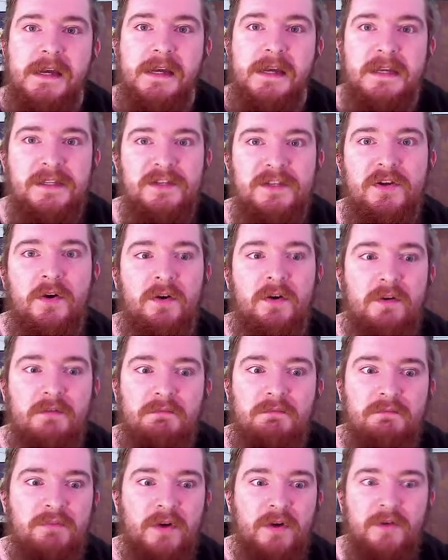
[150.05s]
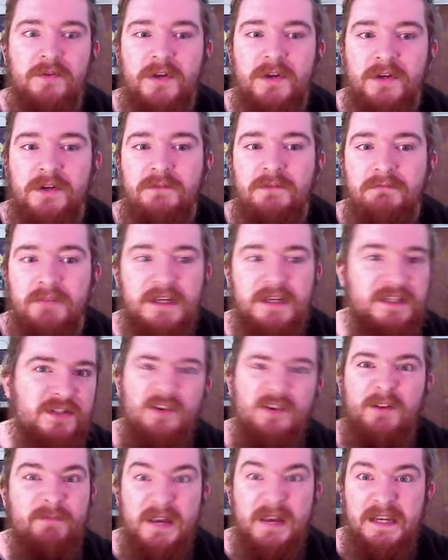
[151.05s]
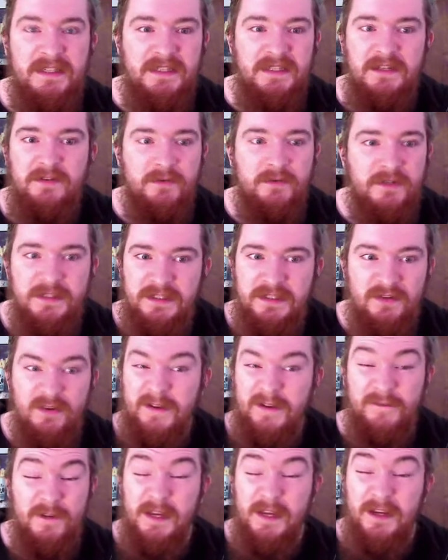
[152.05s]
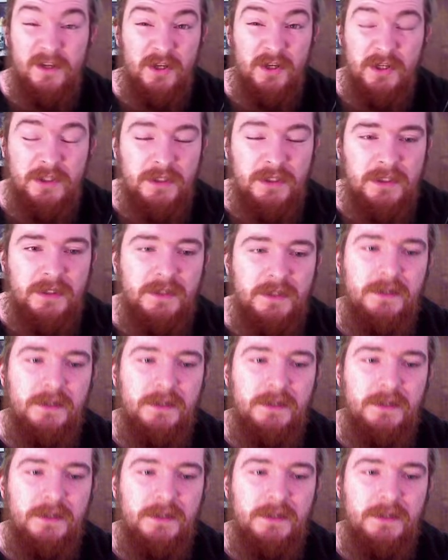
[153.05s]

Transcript: It's not broken, but it's not amazing, or it's not even that good.